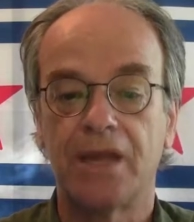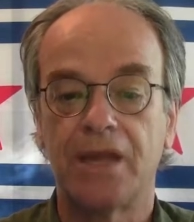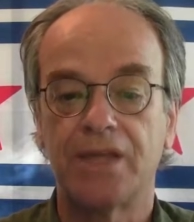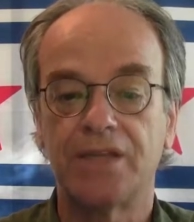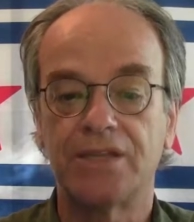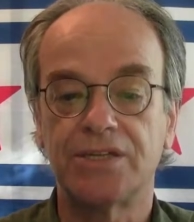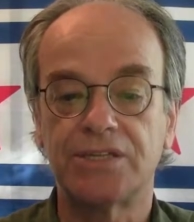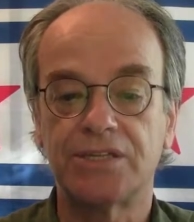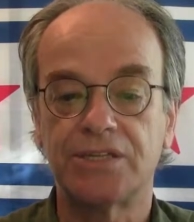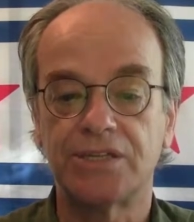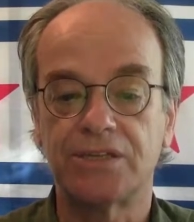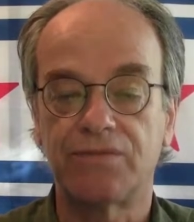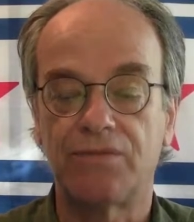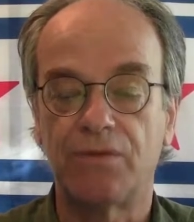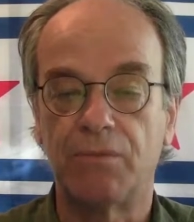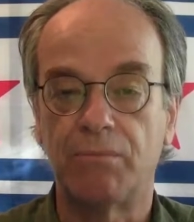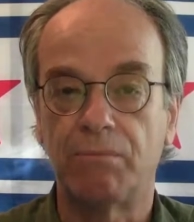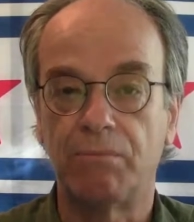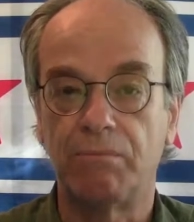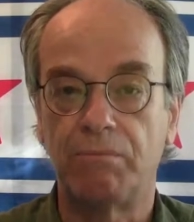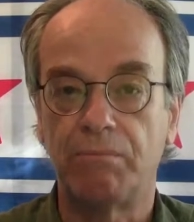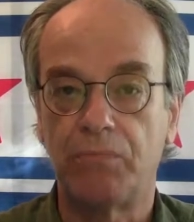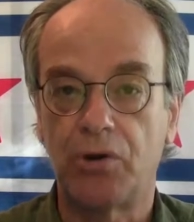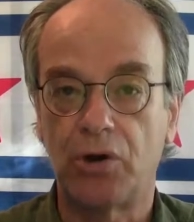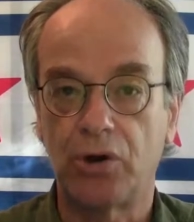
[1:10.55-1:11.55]
And this is
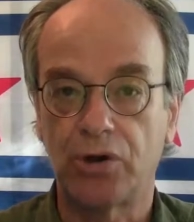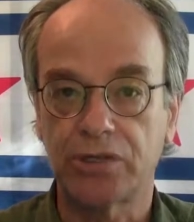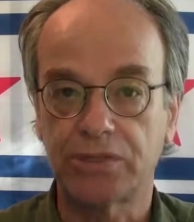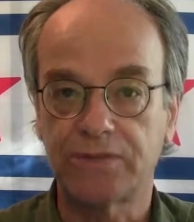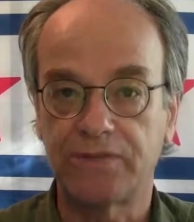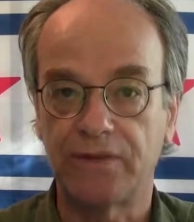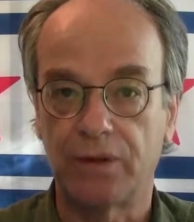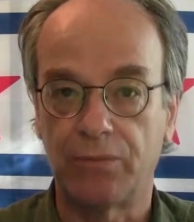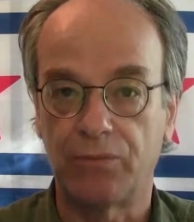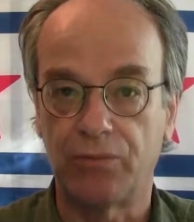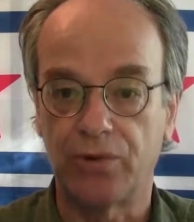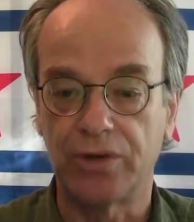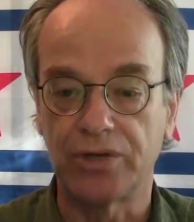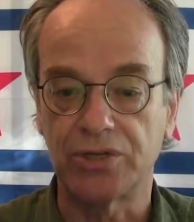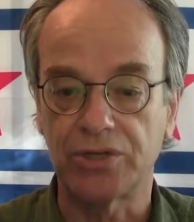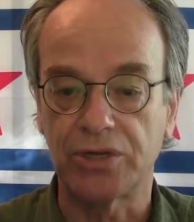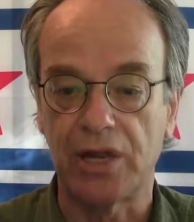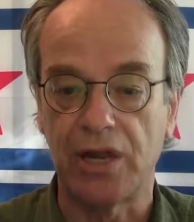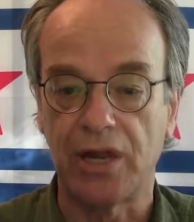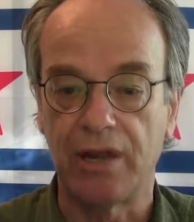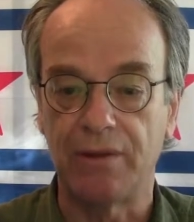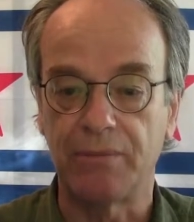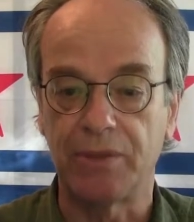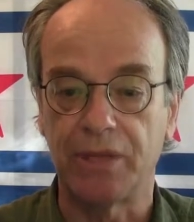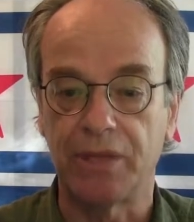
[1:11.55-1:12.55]
from Parksville, British
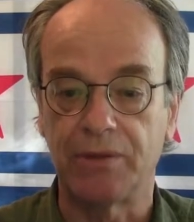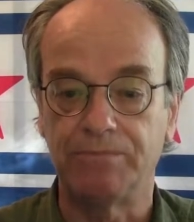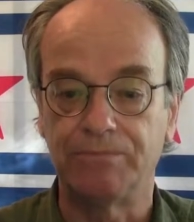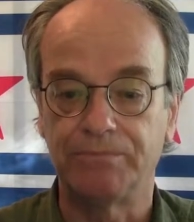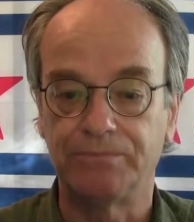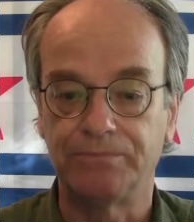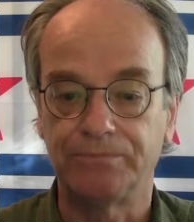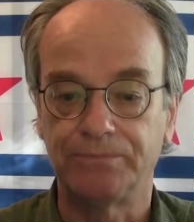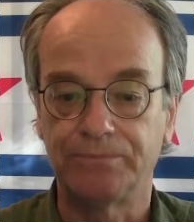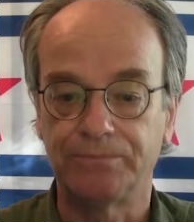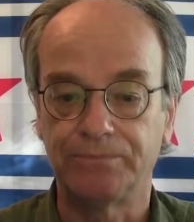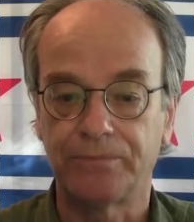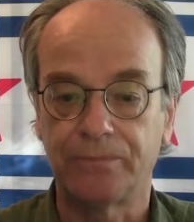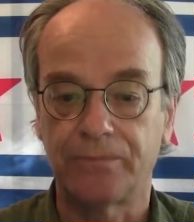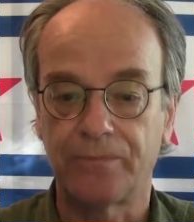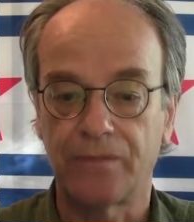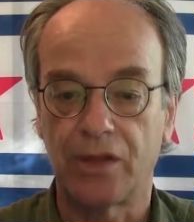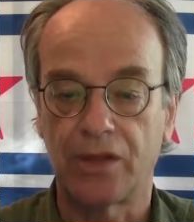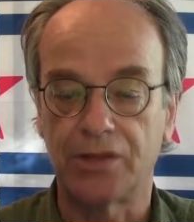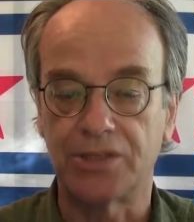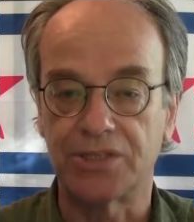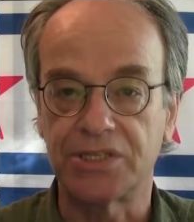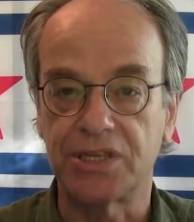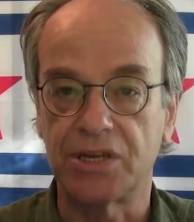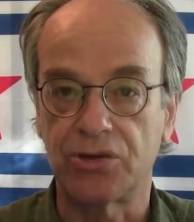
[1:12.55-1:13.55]
Columbia,
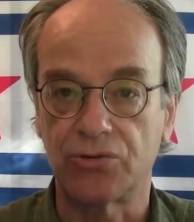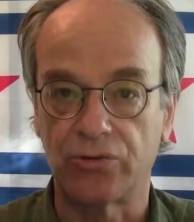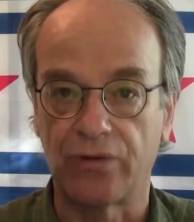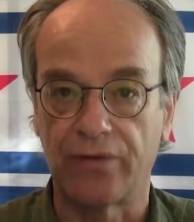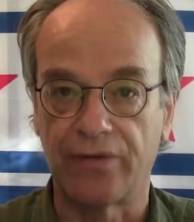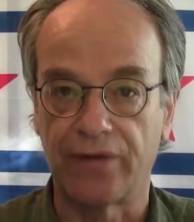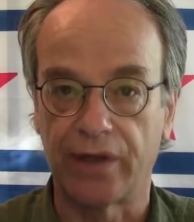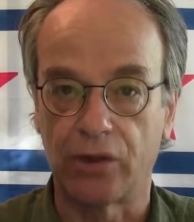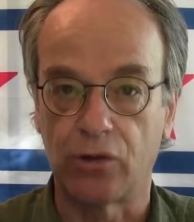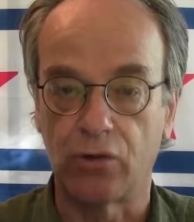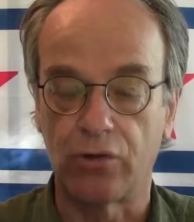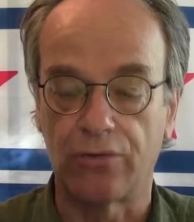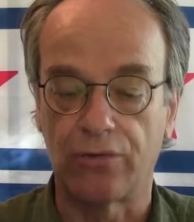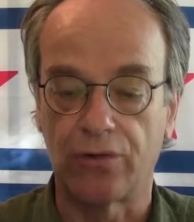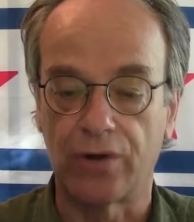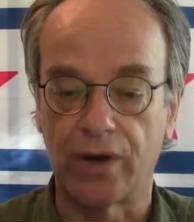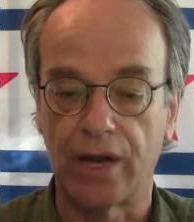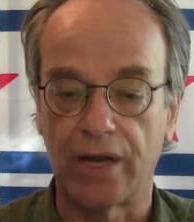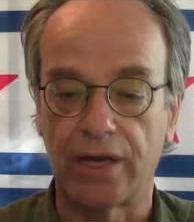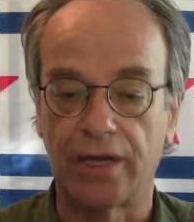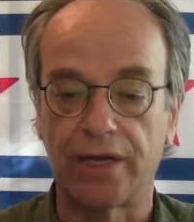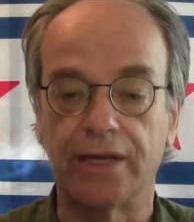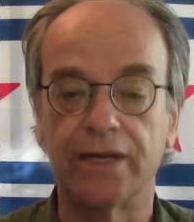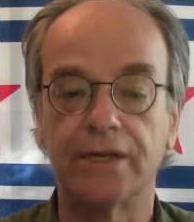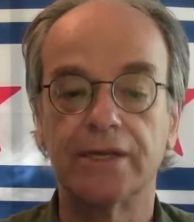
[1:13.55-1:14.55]
on central Vancouver
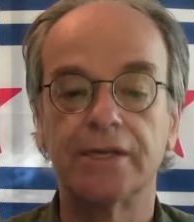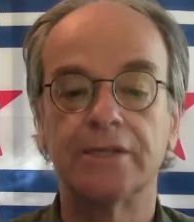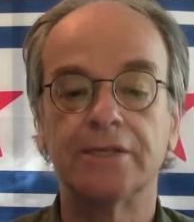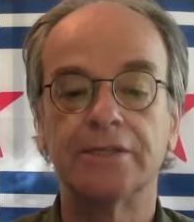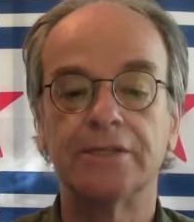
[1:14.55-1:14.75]
Island.